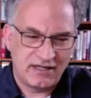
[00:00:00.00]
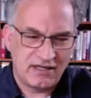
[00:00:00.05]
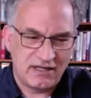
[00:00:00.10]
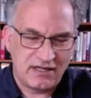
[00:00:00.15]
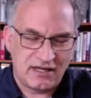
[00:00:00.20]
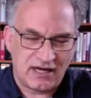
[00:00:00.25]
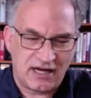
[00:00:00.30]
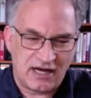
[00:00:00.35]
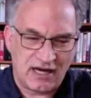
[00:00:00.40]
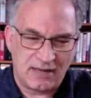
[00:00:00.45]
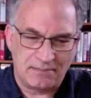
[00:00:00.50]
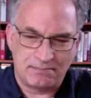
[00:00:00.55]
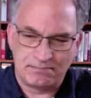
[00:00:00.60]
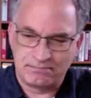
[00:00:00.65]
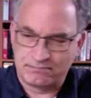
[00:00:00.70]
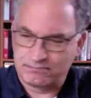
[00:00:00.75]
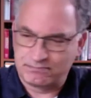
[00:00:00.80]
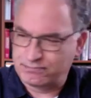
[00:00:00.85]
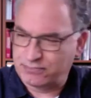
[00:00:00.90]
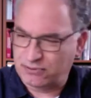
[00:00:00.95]
uh,
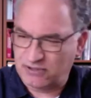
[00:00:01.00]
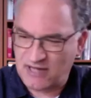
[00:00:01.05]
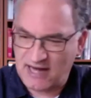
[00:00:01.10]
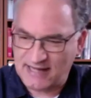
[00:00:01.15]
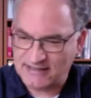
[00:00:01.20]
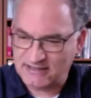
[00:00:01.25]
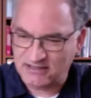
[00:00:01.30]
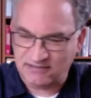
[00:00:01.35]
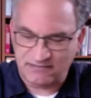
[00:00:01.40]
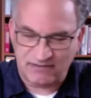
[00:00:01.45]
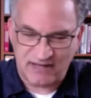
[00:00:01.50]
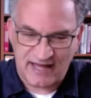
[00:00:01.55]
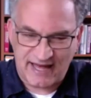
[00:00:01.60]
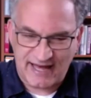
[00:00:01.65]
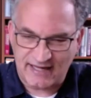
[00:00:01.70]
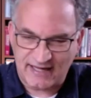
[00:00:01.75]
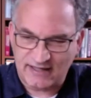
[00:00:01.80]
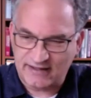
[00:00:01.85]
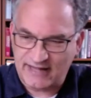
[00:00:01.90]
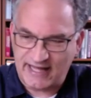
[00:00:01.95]
plots of
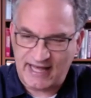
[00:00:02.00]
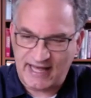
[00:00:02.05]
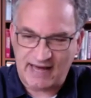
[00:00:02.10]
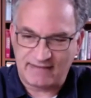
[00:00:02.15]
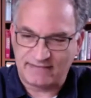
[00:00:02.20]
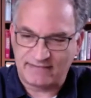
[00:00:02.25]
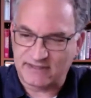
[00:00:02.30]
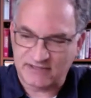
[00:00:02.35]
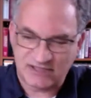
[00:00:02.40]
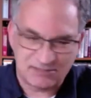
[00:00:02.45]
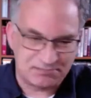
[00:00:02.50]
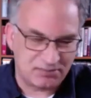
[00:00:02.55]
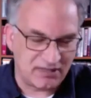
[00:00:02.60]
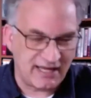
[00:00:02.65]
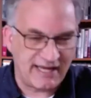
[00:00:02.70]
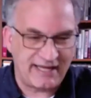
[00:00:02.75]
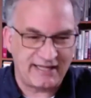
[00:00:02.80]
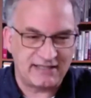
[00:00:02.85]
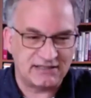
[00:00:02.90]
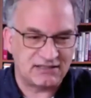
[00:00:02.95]
land. They have
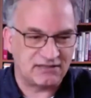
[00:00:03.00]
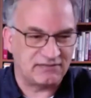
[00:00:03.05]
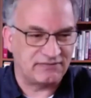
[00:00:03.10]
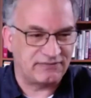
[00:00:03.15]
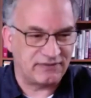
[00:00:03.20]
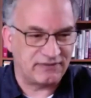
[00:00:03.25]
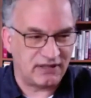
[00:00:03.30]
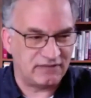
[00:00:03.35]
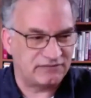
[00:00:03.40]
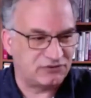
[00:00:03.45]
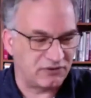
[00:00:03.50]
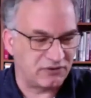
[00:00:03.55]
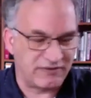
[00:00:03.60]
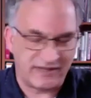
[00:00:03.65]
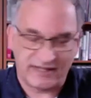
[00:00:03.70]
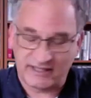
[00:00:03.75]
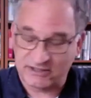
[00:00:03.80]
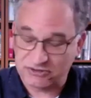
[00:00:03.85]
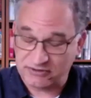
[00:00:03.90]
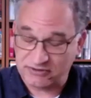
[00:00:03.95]
displays of of sort of the
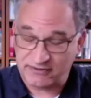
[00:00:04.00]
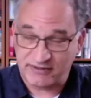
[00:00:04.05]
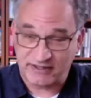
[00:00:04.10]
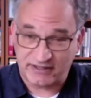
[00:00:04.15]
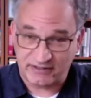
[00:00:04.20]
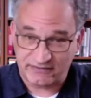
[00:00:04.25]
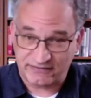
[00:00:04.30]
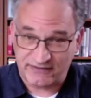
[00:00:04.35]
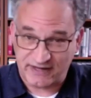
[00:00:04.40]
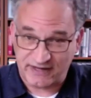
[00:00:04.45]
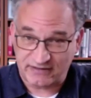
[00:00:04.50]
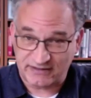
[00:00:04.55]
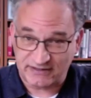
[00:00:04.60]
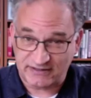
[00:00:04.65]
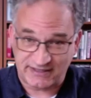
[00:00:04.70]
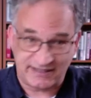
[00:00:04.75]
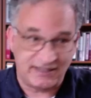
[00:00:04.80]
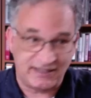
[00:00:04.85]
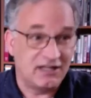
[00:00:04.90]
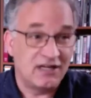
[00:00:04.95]
history of the
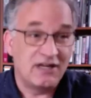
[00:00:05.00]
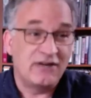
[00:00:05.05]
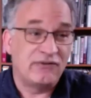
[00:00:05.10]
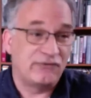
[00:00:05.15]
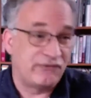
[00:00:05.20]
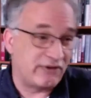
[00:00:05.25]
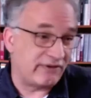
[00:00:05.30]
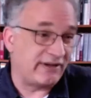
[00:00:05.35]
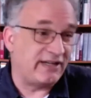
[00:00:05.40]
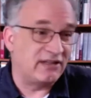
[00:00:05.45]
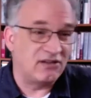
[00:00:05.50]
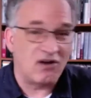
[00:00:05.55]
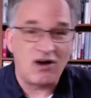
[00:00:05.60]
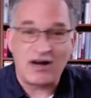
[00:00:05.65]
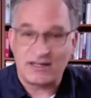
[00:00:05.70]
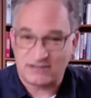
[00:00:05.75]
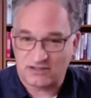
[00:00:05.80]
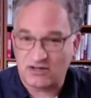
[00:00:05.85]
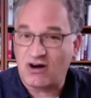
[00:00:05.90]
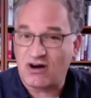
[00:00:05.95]
Confederacy, very
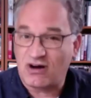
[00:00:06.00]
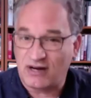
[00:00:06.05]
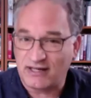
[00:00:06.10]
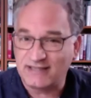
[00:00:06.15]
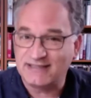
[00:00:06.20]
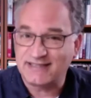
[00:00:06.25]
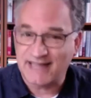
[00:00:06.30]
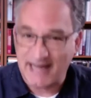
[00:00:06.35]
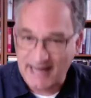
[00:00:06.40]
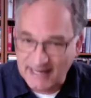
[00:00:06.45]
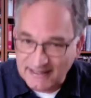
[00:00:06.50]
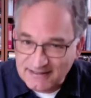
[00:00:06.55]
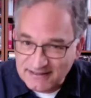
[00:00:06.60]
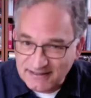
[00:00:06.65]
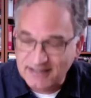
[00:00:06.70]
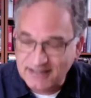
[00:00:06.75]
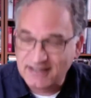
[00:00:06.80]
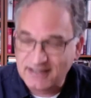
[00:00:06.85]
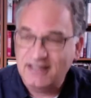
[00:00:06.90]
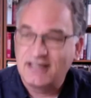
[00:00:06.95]
lost cause-esque,
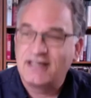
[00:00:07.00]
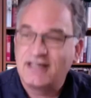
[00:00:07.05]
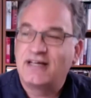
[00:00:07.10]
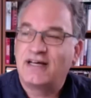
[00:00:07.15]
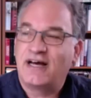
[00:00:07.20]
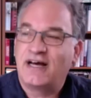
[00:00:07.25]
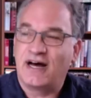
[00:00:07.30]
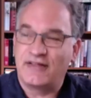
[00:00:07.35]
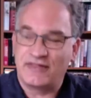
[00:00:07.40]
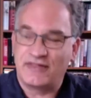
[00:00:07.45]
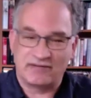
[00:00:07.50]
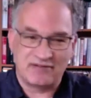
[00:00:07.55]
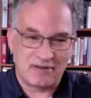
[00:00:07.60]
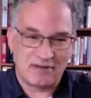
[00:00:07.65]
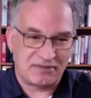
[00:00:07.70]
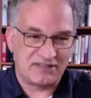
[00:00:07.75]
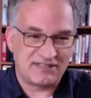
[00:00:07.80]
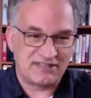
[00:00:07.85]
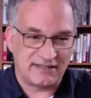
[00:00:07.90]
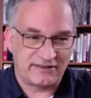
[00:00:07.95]
uh, that
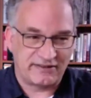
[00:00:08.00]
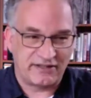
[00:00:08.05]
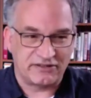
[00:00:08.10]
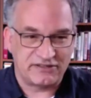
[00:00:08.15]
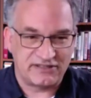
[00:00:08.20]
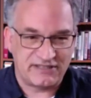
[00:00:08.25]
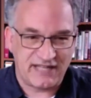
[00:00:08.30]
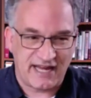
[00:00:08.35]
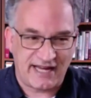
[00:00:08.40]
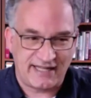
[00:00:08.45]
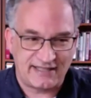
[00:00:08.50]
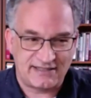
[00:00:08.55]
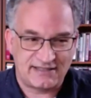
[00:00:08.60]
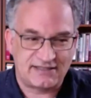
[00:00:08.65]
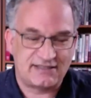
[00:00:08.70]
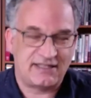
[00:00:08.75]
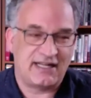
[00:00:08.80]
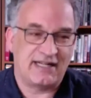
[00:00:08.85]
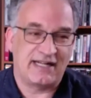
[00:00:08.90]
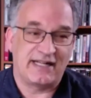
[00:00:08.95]
represent their
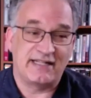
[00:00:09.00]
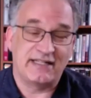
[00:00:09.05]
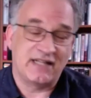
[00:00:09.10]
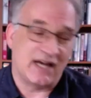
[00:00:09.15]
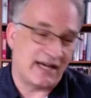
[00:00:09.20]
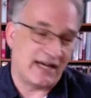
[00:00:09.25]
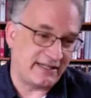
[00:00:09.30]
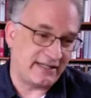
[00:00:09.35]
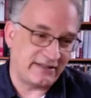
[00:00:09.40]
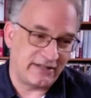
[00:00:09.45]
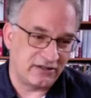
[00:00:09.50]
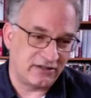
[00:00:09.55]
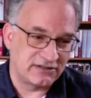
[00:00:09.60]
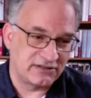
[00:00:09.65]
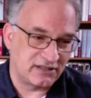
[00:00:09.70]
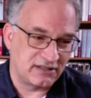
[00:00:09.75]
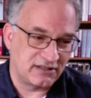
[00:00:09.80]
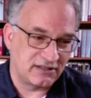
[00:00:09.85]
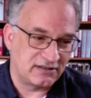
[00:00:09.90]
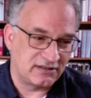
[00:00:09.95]
states. And at night, there's
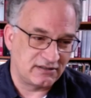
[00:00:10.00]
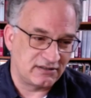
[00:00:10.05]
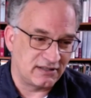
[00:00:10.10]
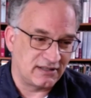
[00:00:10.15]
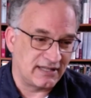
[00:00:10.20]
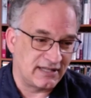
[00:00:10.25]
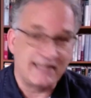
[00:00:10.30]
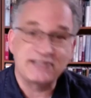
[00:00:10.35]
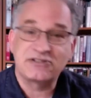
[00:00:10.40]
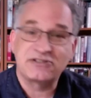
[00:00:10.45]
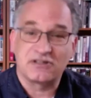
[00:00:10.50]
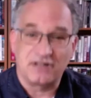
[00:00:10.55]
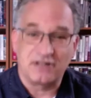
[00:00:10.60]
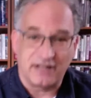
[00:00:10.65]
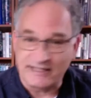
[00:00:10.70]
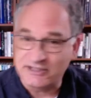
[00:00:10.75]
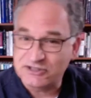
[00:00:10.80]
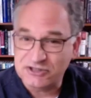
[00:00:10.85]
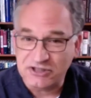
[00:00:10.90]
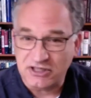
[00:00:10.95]
a, a laser
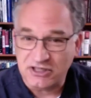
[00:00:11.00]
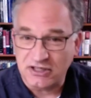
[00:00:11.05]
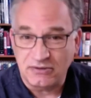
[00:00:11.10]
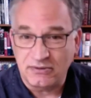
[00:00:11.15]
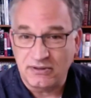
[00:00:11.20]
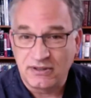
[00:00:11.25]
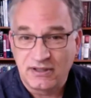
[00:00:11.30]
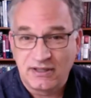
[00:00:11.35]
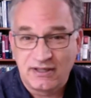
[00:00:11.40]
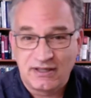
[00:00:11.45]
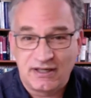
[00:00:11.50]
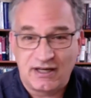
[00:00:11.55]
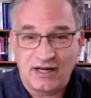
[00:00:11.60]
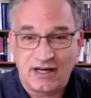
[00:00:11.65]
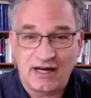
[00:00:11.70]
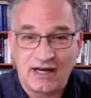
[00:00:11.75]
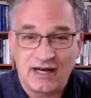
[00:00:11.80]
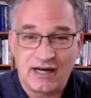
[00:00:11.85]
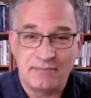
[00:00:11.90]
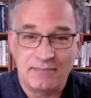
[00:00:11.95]
light show.
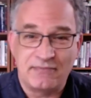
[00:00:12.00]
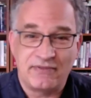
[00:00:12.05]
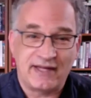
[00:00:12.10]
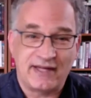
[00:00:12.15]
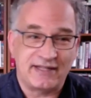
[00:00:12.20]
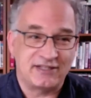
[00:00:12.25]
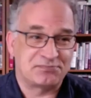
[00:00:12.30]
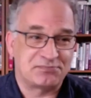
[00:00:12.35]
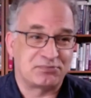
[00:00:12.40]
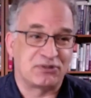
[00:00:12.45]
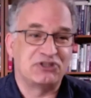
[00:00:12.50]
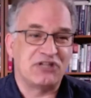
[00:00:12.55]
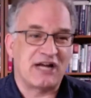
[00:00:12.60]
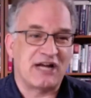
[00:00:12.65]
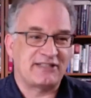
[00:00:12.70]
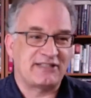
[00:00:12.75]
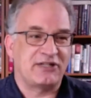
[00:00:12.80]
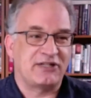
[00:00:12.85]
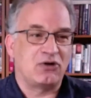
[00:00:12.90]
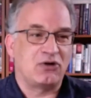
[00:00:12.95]
Um, that is
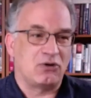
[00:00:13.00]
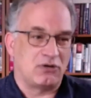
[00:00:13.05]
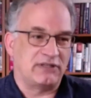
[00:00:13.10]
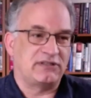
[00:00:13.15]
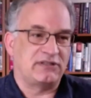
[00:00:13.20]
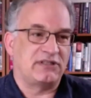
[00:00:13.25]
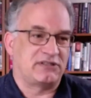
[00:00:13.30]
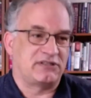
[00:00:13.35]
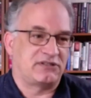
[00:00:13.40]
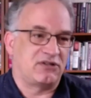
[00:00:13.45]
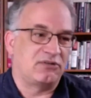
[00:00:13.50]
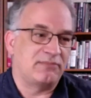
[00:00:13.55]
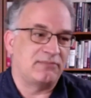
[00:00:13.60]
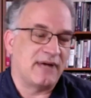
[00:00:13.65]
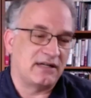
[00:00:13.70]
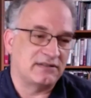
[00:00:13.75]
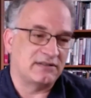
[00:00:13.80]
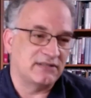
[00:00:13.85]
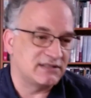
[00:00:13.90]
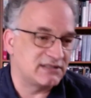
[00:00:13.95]
projected onto yes. Stone
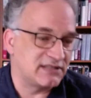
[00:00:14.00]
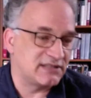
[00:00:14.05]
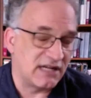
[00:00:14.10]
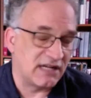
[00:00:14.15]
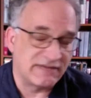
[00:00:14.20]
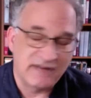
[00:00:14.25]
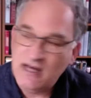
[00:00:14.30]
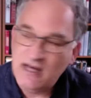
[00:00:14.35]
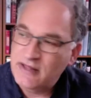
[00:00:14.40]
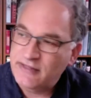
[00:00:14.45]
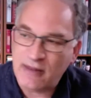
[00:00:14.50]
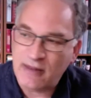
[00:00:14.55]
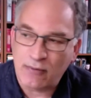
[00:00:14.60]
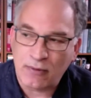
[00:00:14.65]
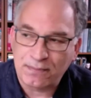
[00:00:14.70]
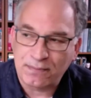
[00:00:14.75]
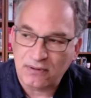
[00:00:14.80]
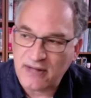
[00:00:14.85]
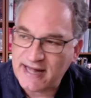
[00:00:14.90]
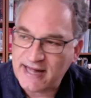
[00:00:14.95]
Mountain itself. There
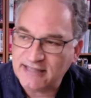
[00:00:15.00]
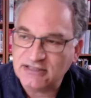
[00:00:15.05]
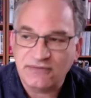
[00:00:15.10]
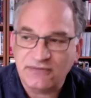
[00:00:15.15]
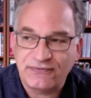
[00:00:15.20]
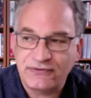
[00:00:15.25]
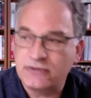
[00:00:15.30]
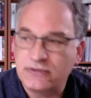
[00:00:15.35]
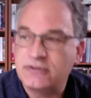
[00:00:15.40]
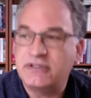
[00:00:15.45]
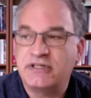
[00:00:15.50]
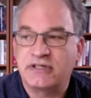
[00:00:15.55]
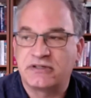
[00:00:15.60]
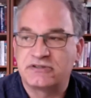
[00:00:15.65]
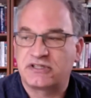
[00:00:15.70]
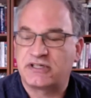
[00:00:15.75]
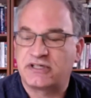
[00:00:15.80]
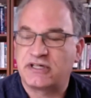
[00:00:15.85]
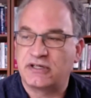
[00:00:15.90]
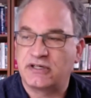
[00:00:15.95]
were plans a few
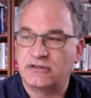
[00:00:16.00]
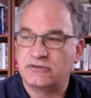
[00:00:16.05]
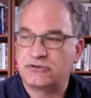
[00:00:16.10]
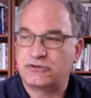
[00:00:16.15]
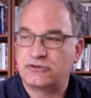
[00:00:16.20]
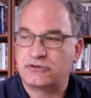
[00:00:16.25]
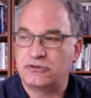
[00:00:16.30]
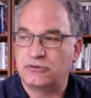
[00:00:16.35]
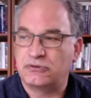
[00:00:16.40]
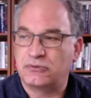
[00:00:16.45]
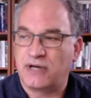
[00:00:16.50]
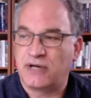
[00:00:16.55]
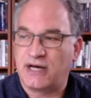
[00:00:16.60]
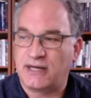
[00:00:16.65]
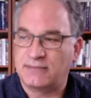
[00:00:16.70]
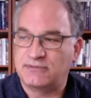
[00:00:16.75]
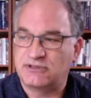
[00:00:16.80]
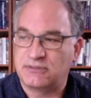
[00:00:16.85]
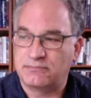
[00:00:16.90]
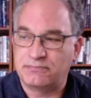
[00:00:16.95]
years ago to
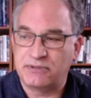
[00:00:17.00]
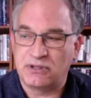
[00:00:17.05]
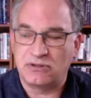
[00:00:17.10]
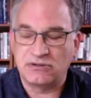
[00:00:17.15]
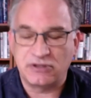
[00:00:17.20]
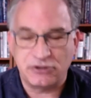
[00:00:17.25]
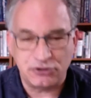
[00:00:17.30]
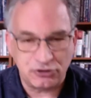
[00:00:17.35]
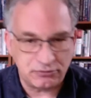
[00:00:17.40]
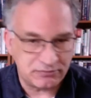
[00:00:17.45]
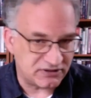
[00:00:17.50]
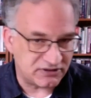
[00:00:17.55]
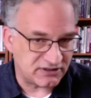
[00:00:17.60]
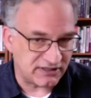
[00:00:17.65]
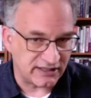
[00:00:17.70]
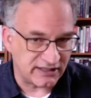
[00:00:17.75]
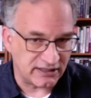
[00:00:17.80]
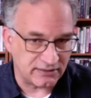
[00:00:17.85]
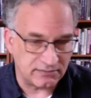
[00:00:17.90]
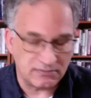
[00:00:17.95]
uh, to build a new
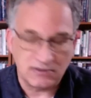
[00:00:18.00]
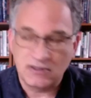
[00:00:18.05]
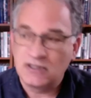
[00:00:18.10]
museum,